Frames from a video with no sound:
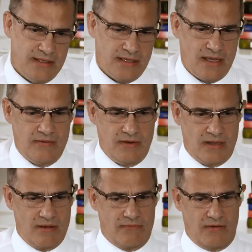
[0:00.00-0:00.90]
is it kind of
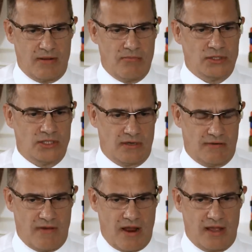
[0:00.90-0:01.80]
like a fairly modular
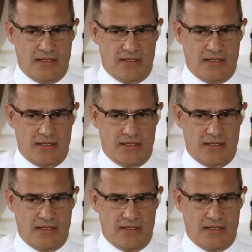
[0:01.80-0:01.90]
affair?